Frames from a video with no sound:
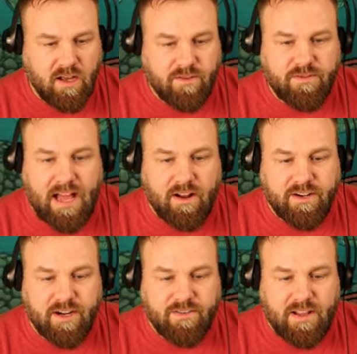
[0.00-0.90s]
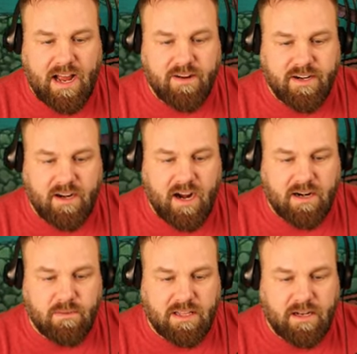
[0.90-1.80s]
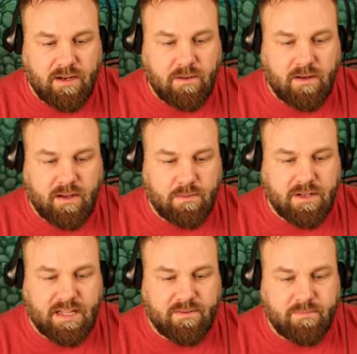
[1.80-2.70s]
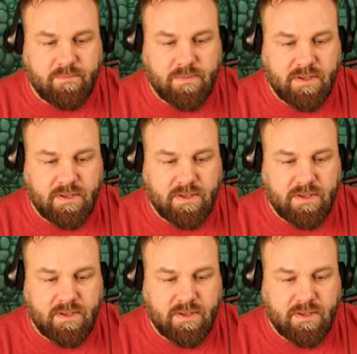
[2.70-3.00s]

Fishy, flounder, fish, flounder. Fish. All right, I'm gonna let him.